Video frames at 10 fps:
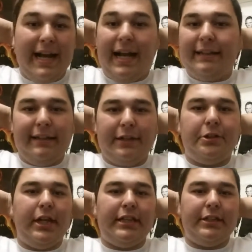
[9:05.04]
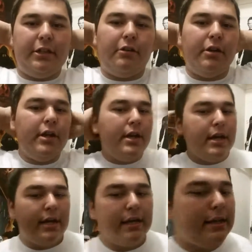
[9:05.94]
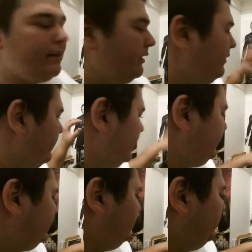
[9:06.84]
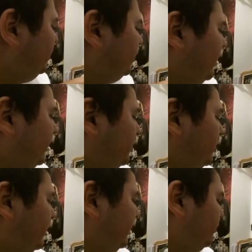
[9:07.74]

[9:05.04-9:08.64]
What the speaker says: I had to let you guys know this will be changing.